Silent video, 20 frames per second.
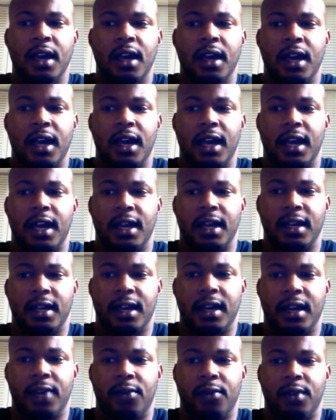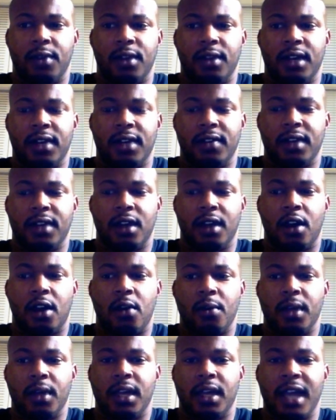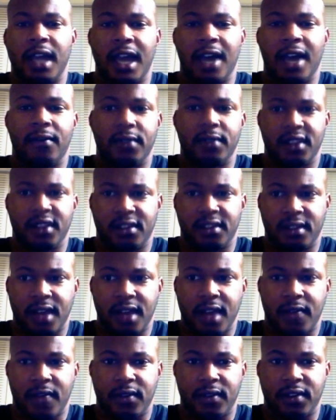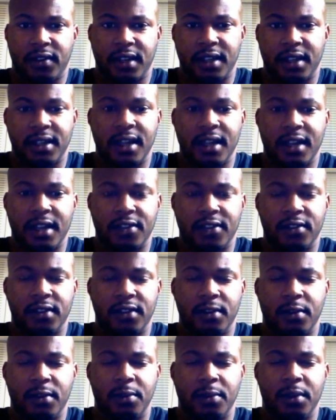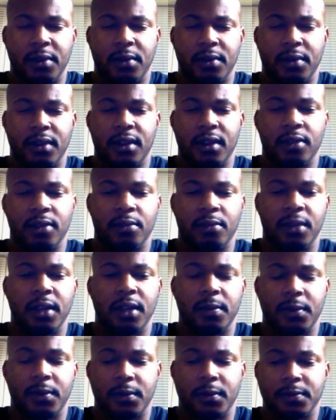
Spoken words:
And I realized that all we have in this life is the connections that we build with other people.